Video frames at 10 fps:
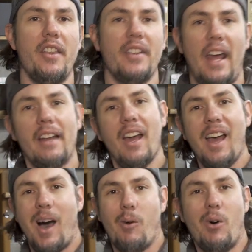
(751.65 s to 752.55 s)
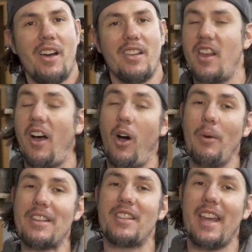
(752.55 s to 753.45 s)
Other than that, I want to
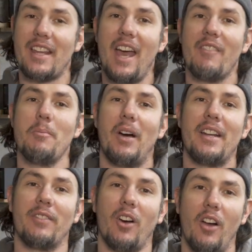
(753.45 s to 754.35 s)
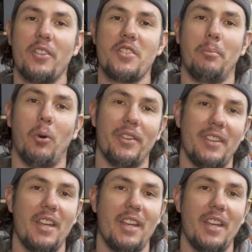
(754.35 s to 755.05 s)
always thank everybody for all their support.